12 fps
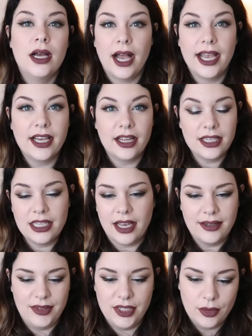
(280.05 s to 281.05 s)

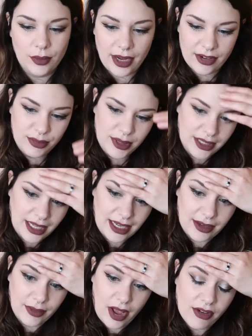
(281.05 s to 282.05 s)
You know, I've been
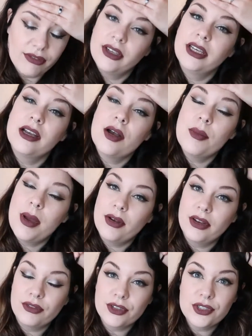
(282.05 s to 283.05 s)
like huffing
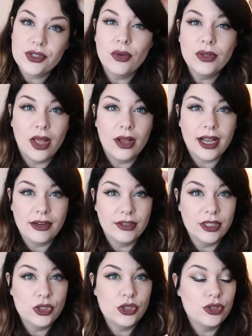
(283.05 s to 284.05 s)
about it for so long. I
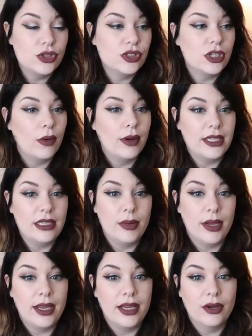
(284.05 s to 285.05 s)
really should just go on
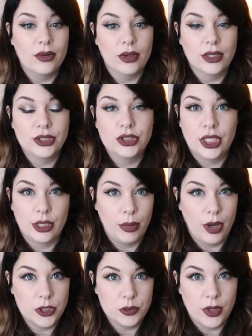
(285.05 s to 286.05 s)
eBay or check
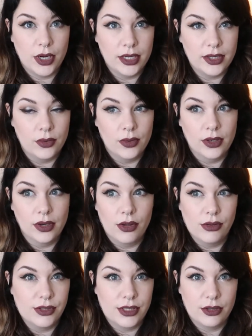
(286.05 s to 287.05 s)
Poshmark or
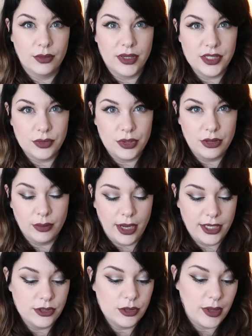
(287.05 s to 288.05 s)
all those other ones where you can
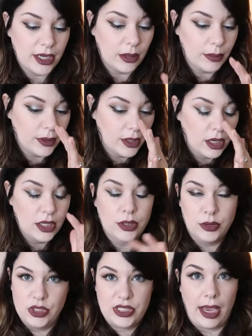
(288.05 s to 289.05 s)
buy used makeup,
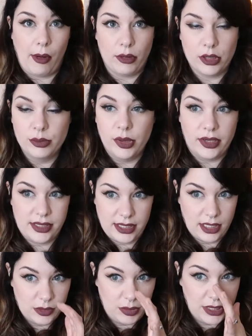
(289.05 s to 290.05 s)
scour the blog
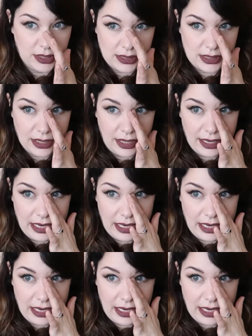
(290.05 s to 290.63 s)
sales, because